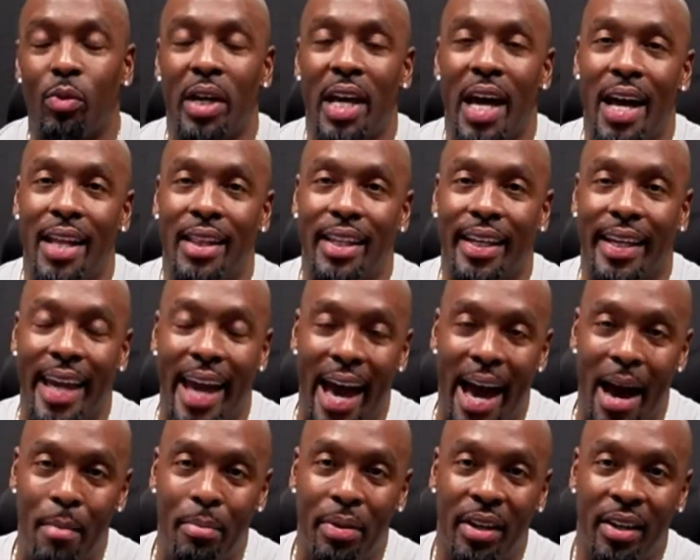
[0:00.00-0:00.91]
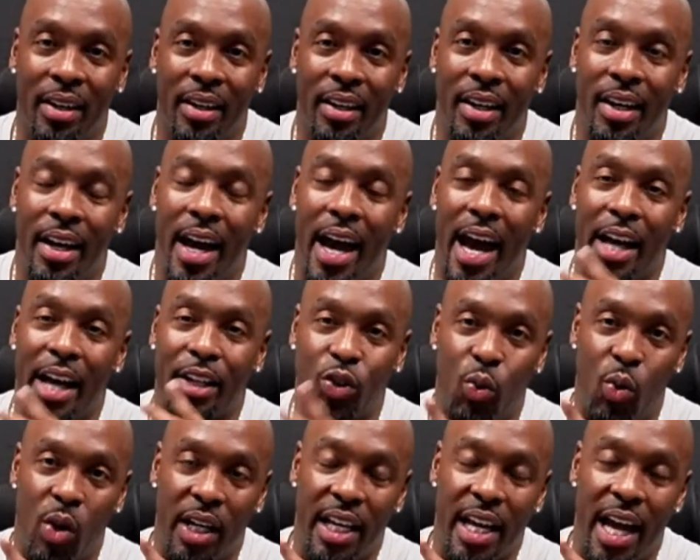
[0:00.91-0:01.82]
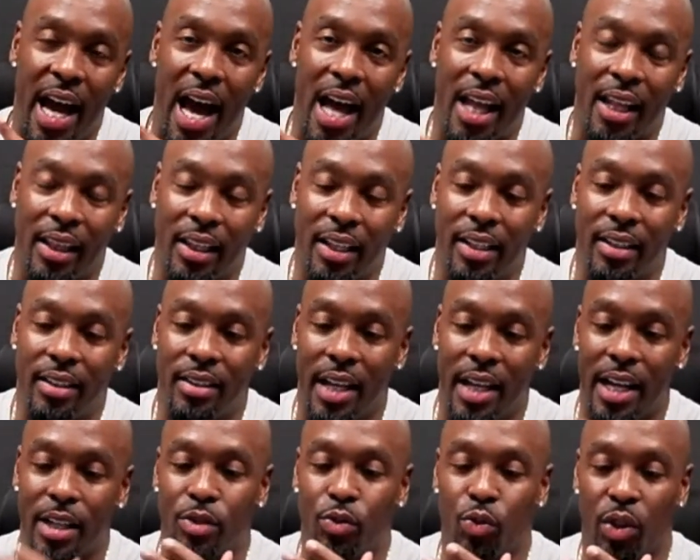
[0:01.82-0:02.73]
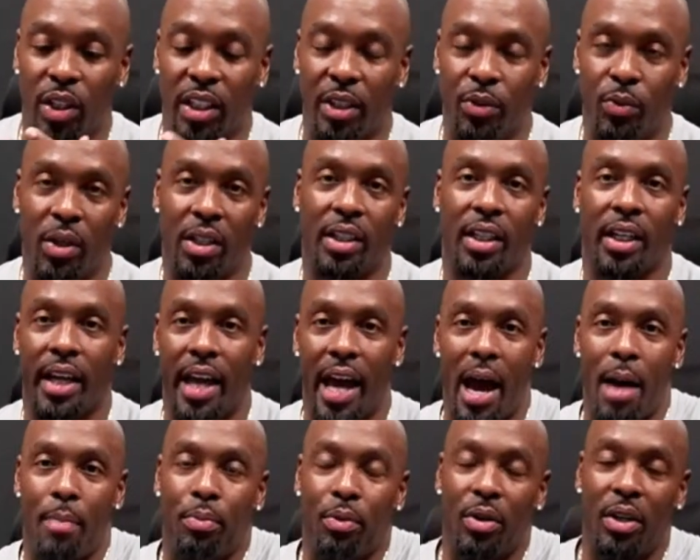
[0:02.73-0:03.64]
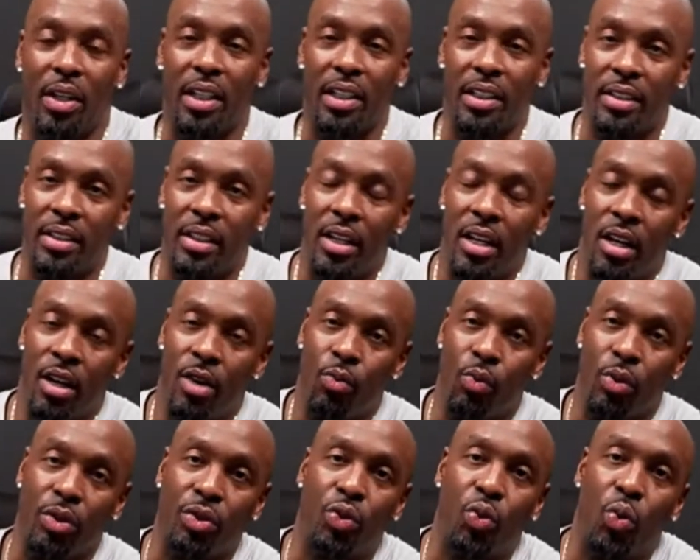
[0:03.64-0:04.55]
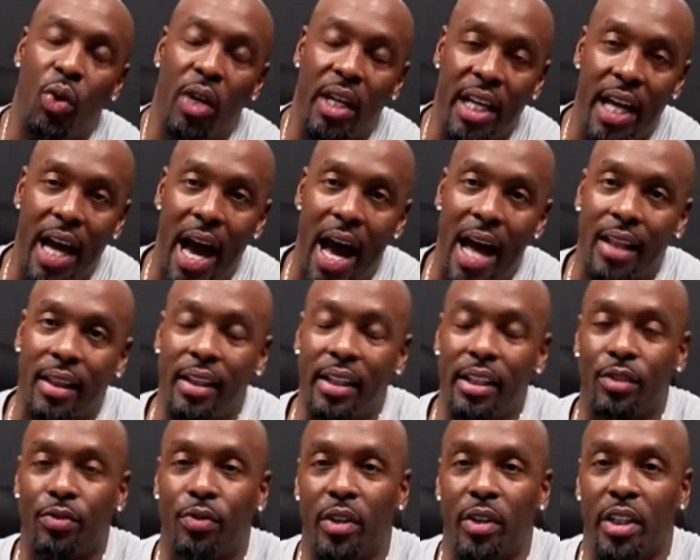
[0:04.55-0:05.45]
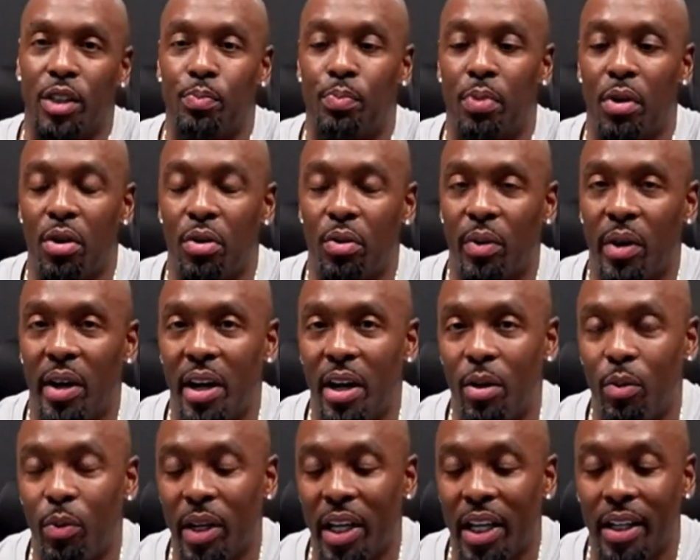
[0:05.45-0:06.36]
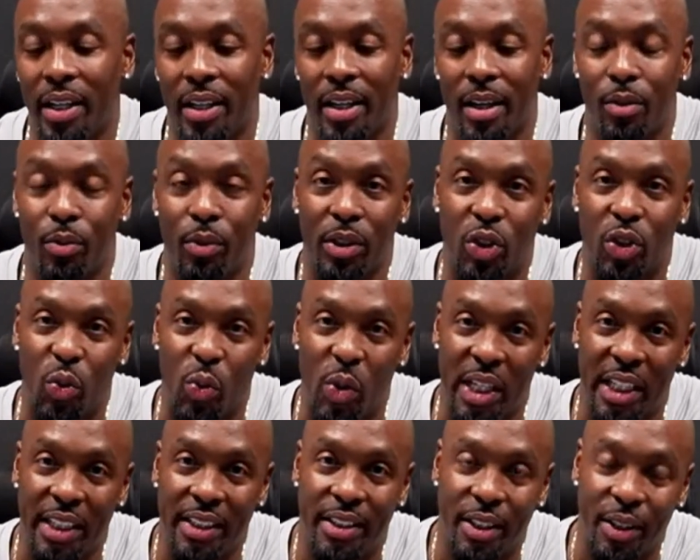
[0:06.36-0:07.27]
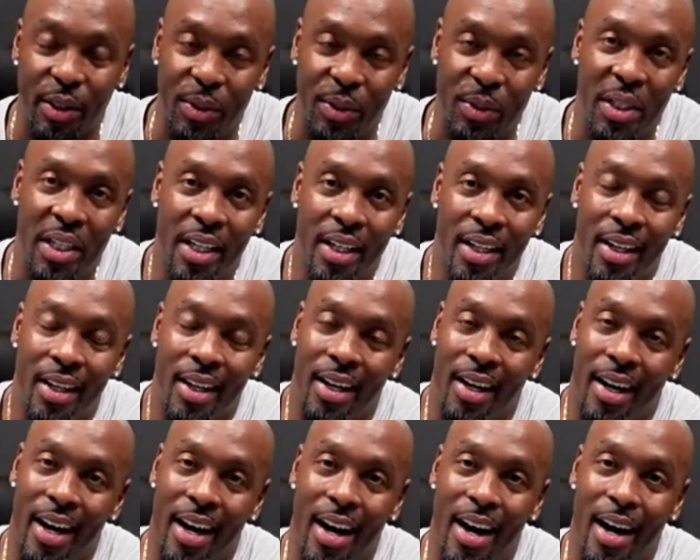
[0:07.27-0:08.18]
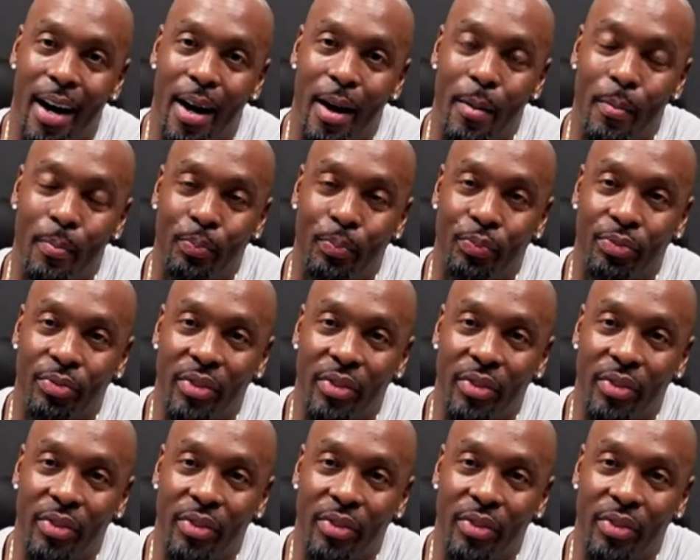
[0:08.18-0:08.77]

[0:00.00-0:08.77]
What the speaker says: We had the cap at 20 athletes. That's really what the cap was 20 athletes for this program. We ended up with 22. I